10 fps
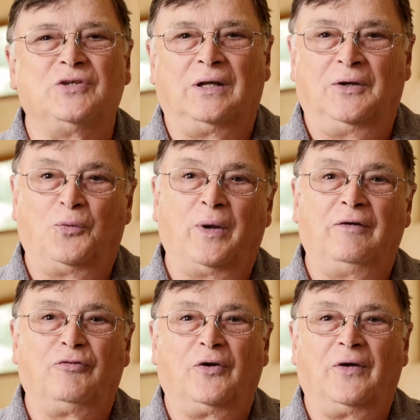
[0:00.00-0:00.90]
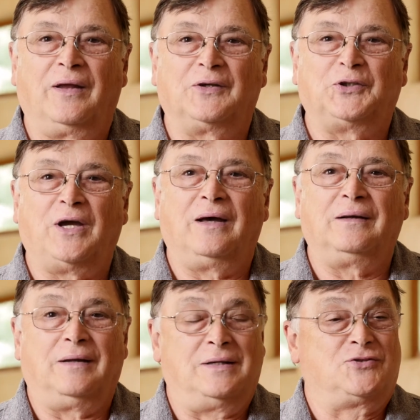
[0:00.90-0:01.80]
"Are you ready for your next shot?"
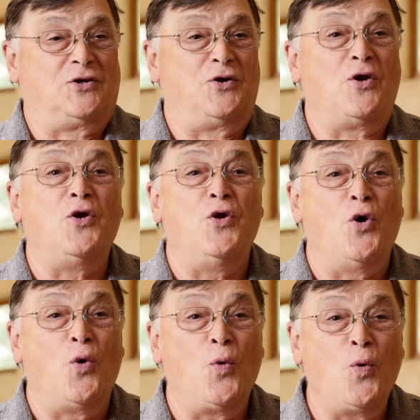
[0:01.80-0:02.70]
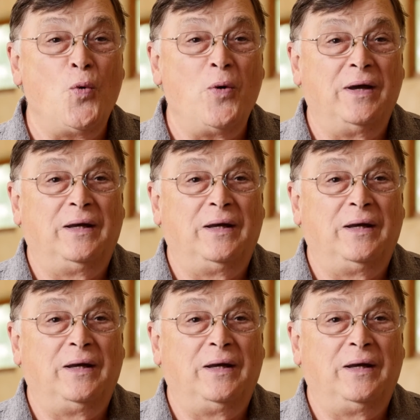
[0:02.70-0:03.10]
And I said, "No."